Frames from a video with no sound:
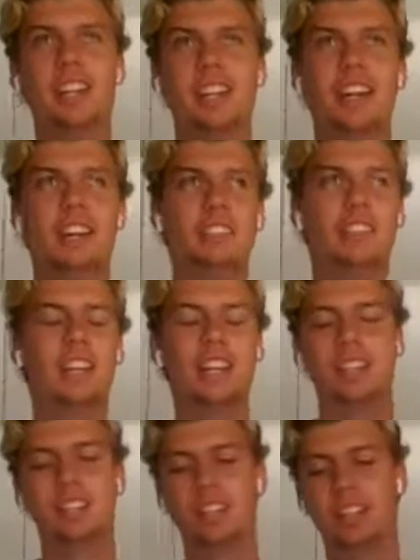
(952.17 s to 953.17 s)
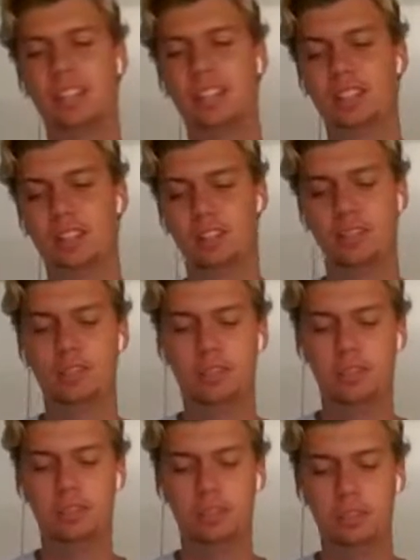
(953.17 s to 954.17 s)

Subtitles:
And now it's like, oh no,